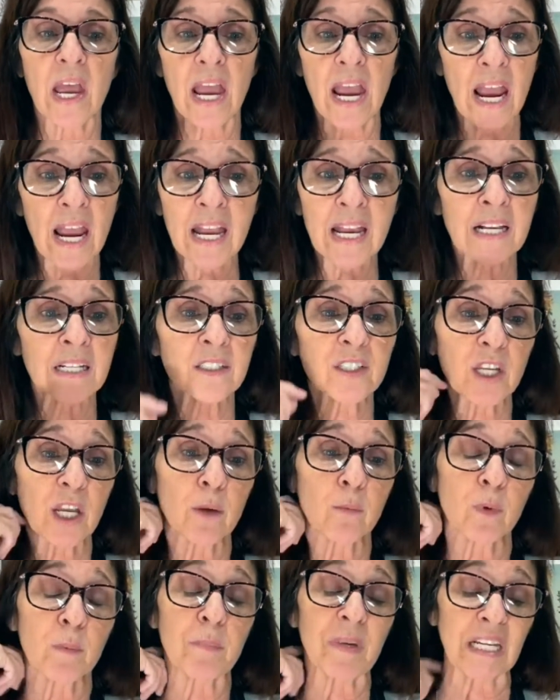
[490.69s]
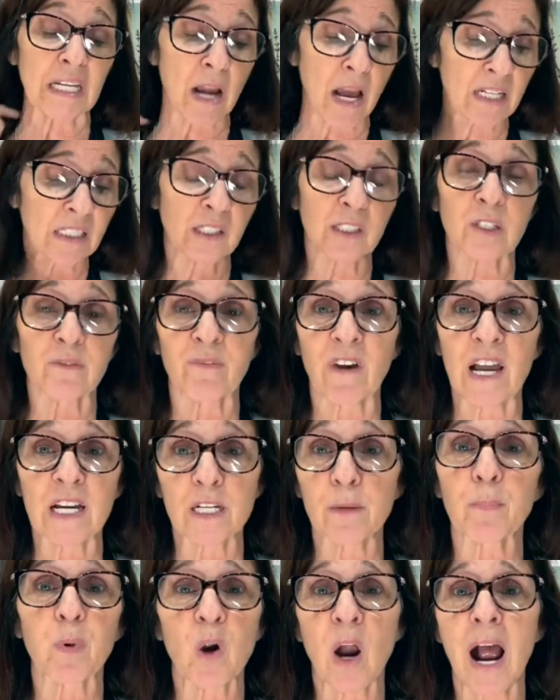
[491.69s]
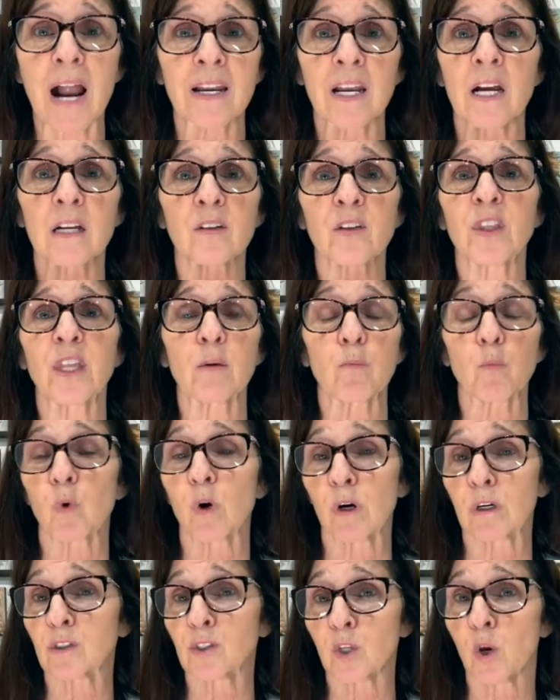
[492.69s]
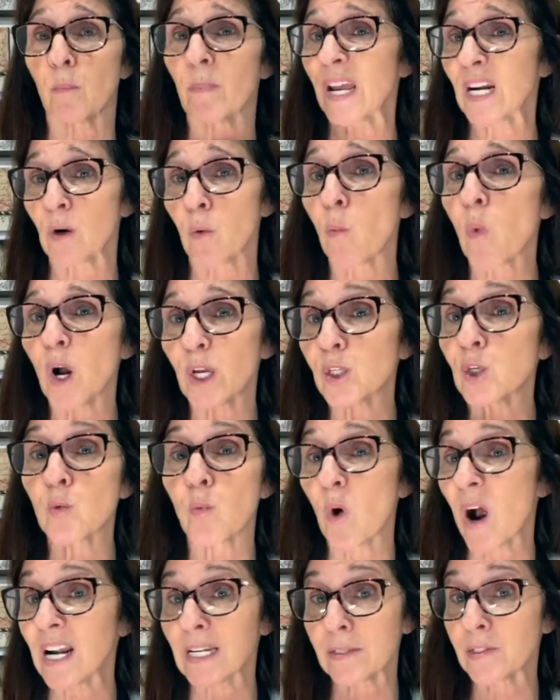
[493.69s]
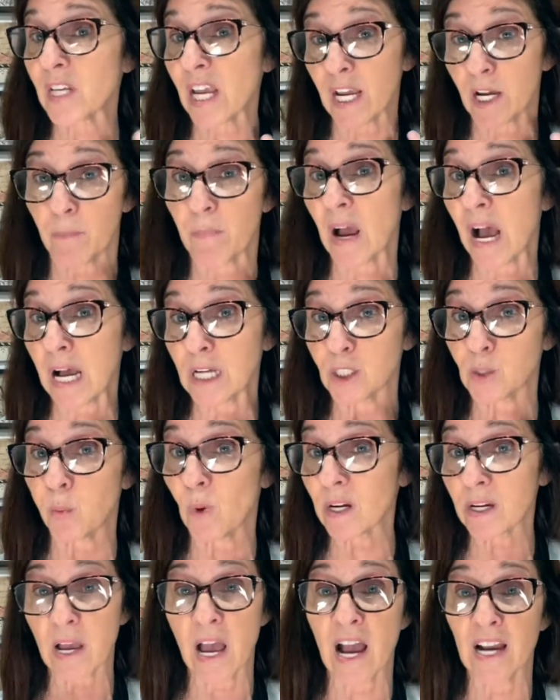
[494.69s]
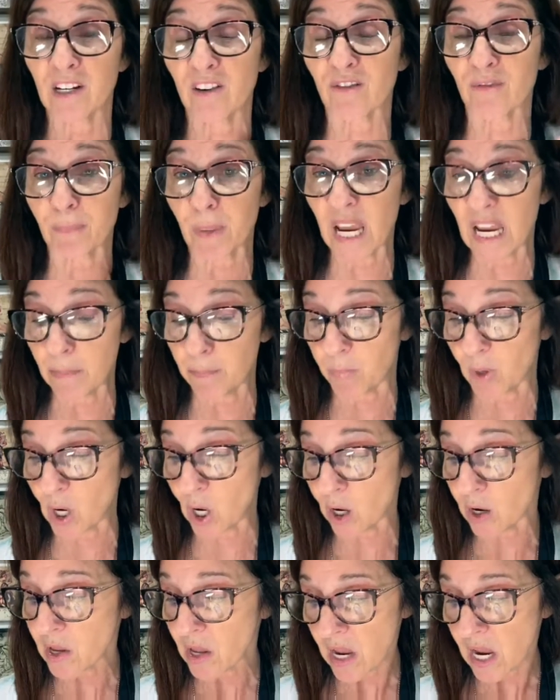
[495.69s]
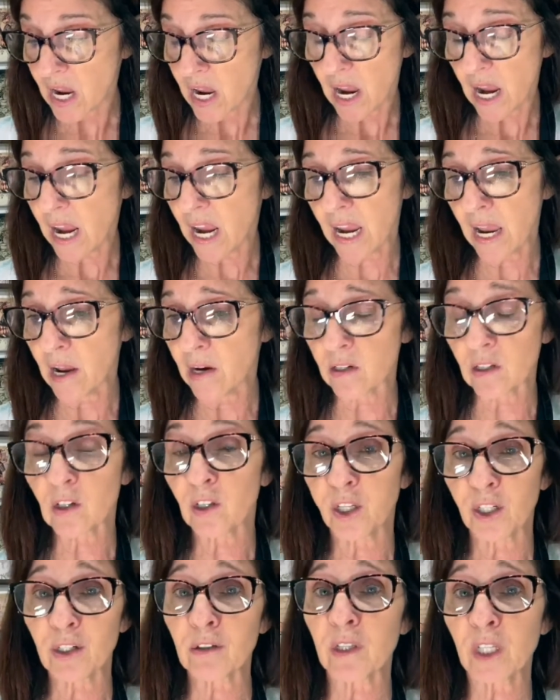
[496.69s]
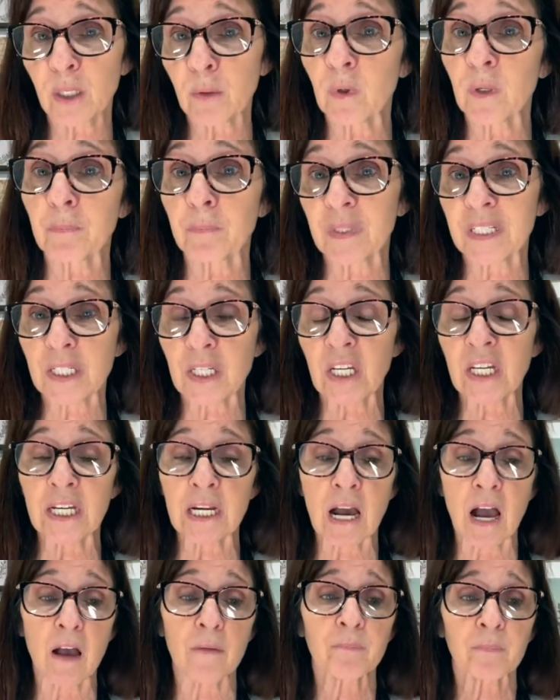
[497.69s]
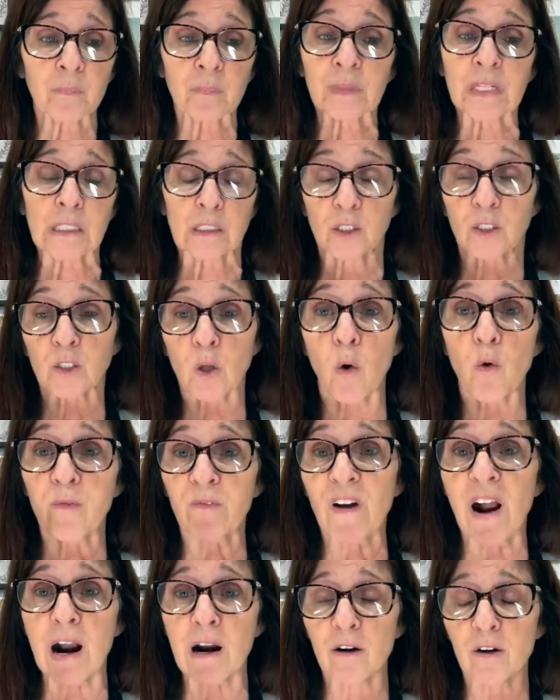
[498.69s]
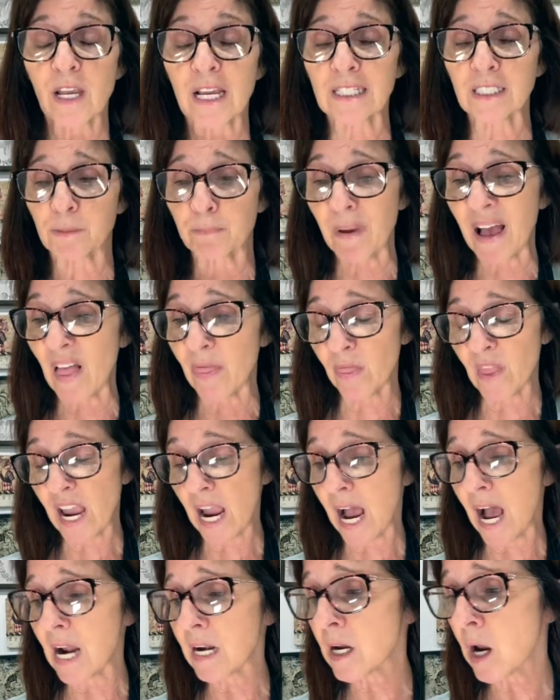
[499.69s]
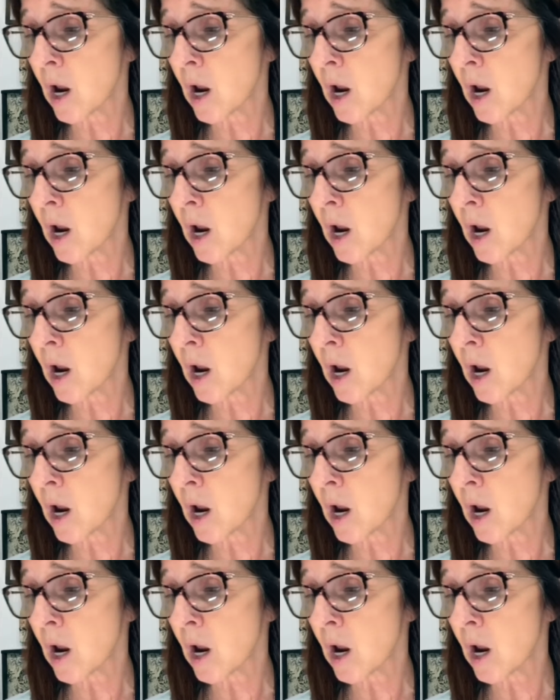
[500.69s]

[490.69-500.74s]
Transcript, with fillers: And it would be nice to find a product that works no matter what you want to decoupage, what kind of paper and clear liquid patina so far has been that.